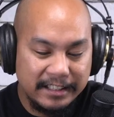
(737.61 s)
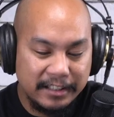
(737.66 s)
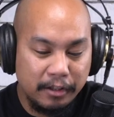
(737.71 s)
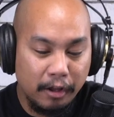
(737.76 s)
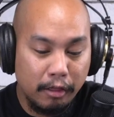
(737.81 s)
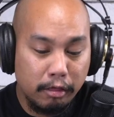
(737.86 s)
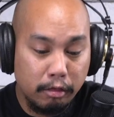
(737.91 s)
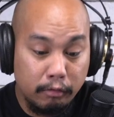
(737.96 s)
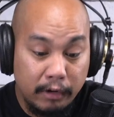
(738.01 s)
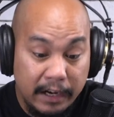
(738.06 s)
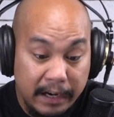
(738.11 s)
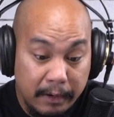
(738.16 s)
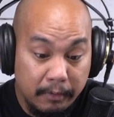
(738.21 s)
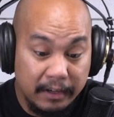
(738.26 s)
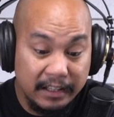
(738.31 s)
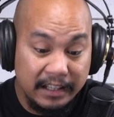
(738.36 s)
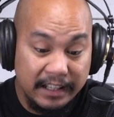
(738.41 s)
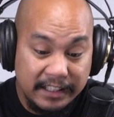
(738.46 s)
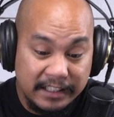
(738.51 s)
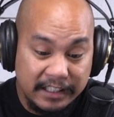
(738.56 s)
to 3
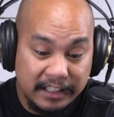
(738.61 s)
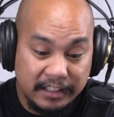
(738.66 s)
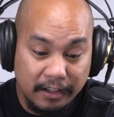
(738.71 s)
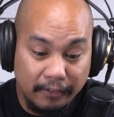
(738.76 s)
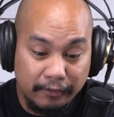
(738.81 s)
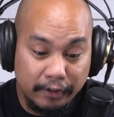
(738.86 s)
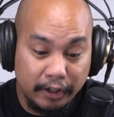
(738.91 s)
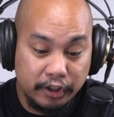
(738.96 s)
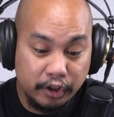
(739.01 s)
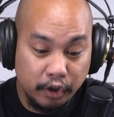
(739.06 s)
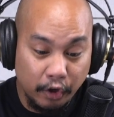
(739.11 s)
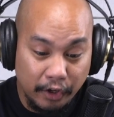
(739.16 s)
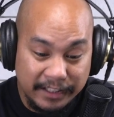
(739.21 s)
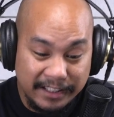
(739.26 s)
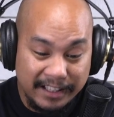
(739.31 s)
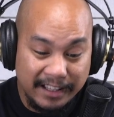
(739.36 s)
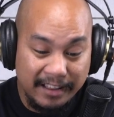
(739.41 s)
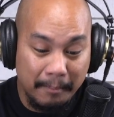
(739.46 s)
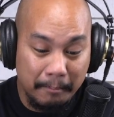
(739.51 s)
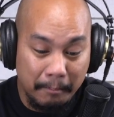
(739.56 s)
releases of your
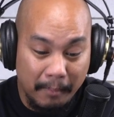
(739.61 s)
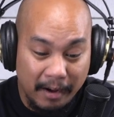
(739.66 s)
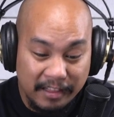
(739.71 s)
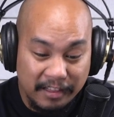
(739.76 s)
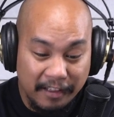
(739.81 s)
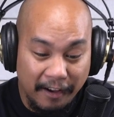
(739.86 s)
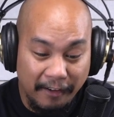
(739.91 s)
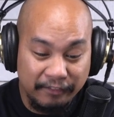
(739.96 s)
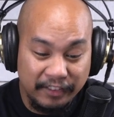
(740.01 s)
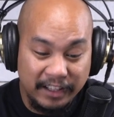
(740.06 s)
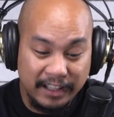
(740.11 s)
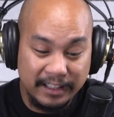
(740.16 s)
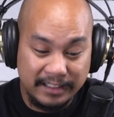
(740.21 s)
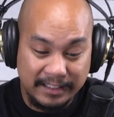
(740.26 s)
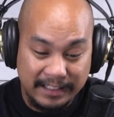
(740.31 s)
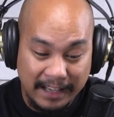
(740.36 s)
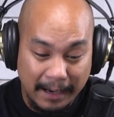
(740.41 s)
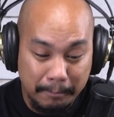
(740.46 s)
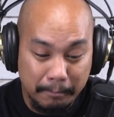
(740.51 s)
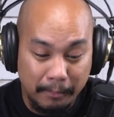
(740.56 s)
choice in the month of
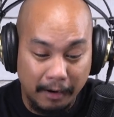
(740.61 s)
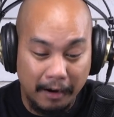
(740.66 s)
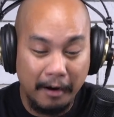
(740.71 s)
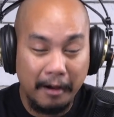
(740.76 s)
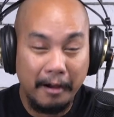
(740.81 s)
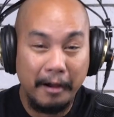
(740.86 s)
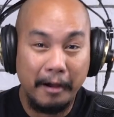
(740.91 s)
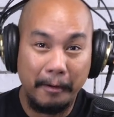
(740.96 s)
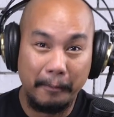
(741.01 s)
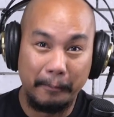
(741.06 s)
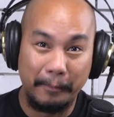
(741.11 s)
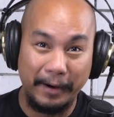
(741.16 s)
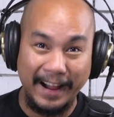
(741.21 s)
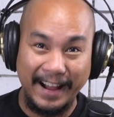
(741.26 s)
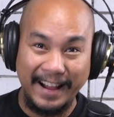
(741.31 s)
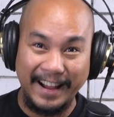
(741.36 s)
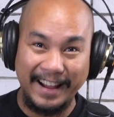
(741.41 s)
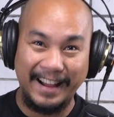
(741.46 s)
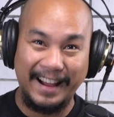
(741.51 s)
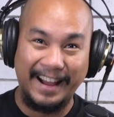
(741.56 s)
December.
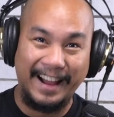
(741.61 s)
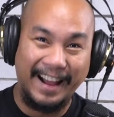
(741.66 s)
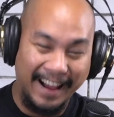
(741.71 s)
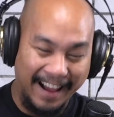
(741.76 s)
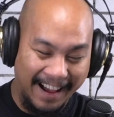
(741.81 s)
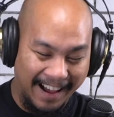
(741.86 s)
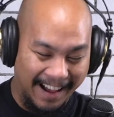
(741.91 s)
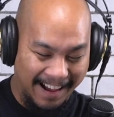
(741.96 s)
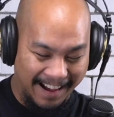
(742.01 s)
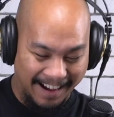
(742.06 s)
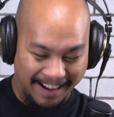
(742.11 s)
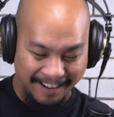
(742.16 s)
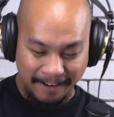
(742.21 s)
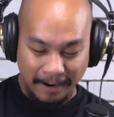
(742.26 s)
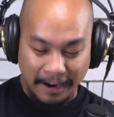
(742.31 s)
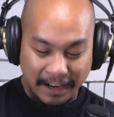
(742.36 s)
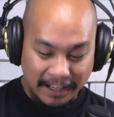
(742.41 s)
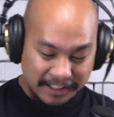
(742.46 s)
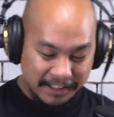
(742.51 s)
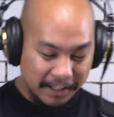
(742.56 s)
Wow.
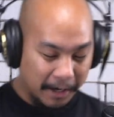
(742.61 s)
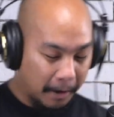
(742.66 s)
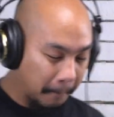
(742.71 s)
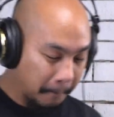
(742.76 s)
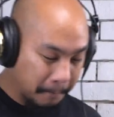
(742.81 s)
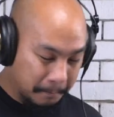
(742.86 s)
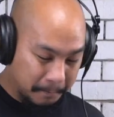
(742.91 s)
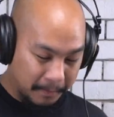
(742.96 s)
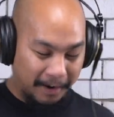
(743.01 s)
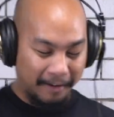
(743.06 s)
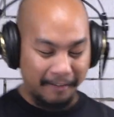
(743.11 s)
So, all